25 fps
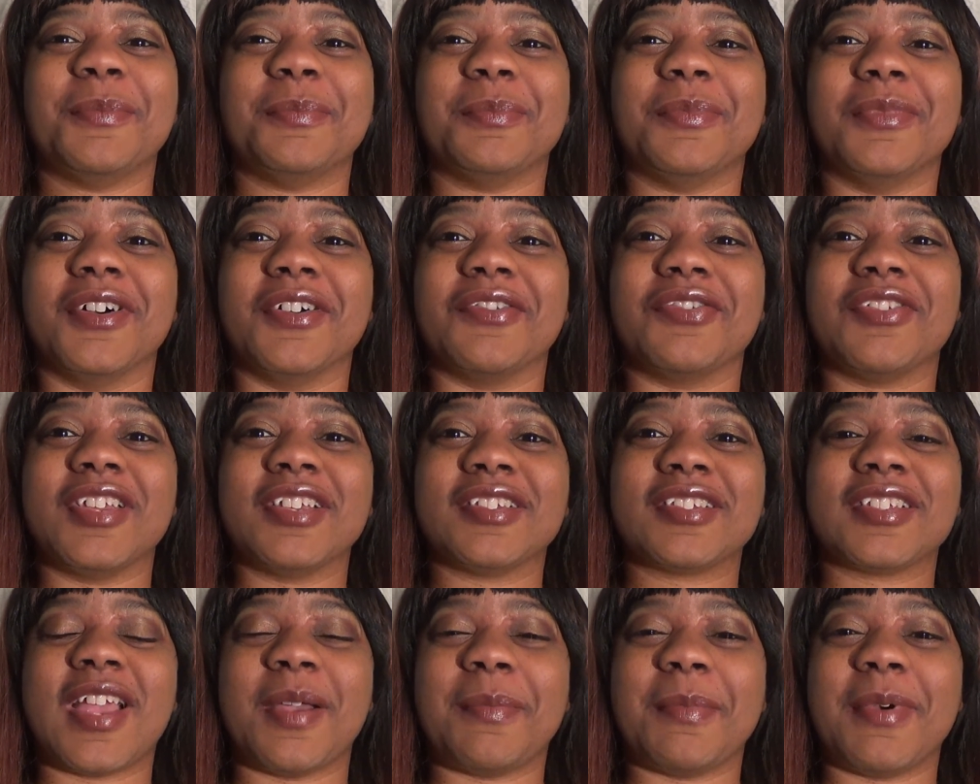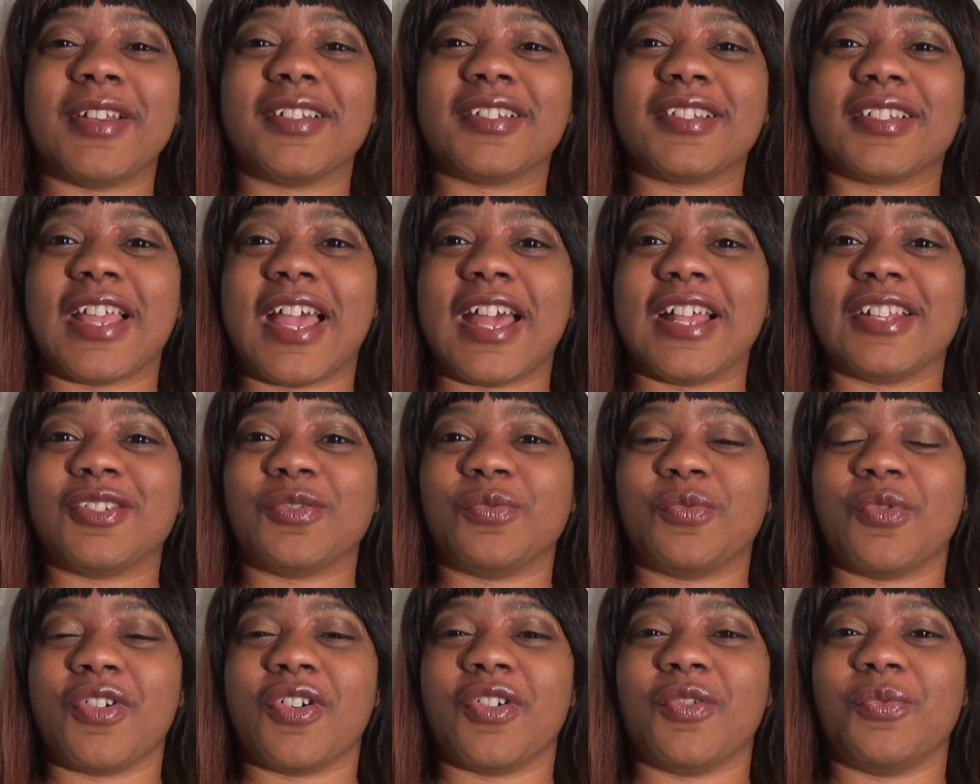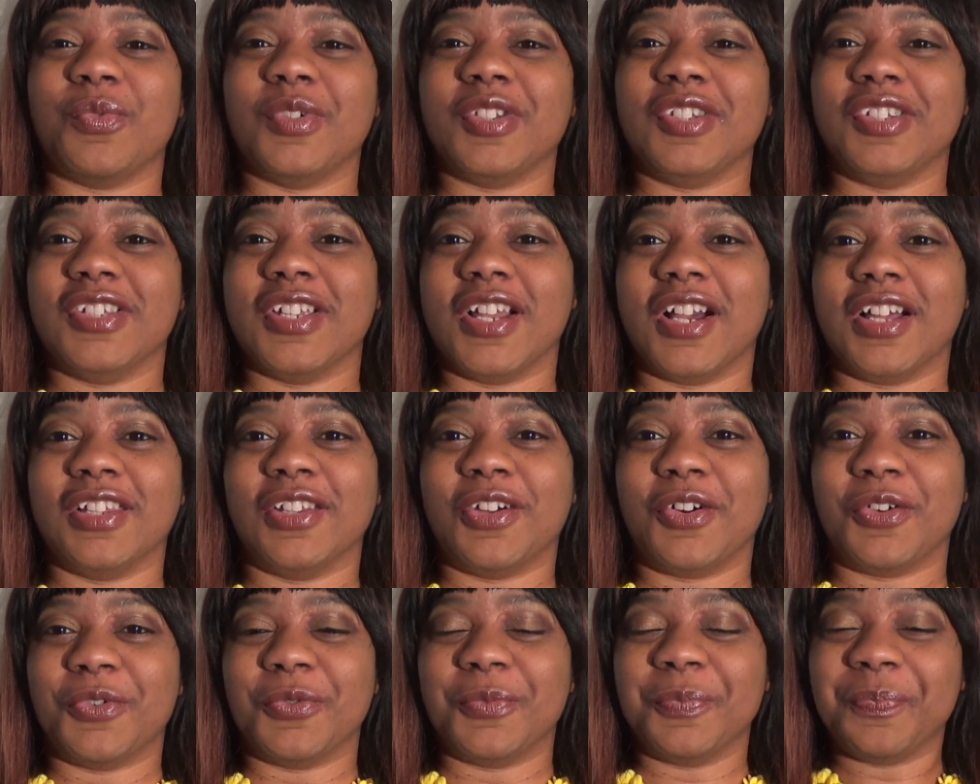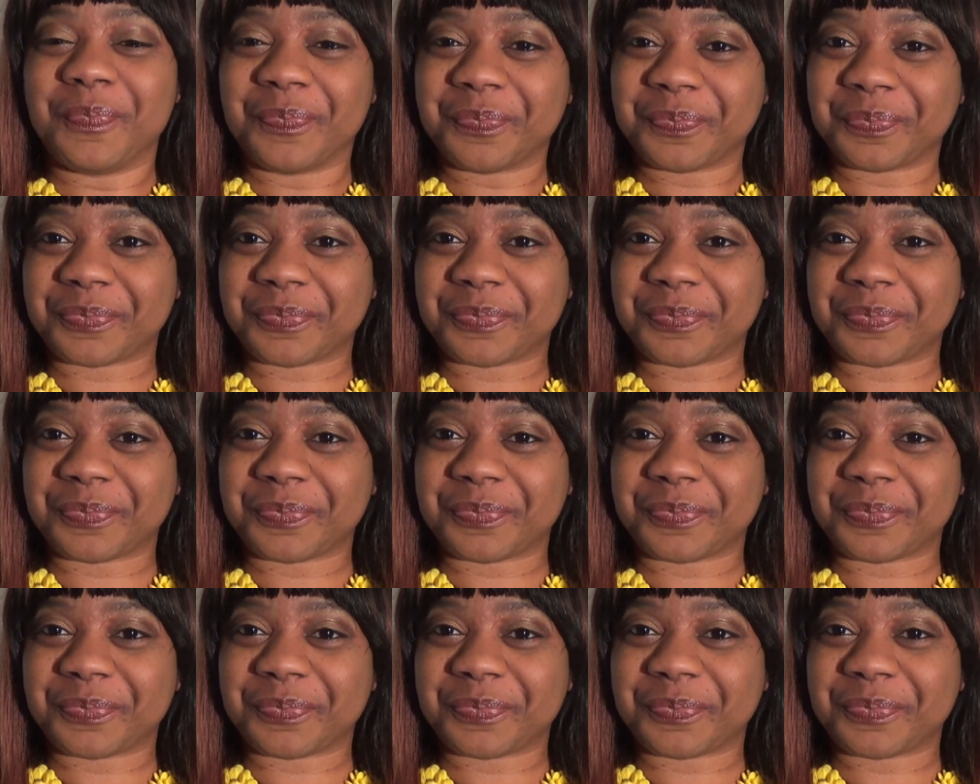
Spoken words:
But this time I decided to wear it with yellow.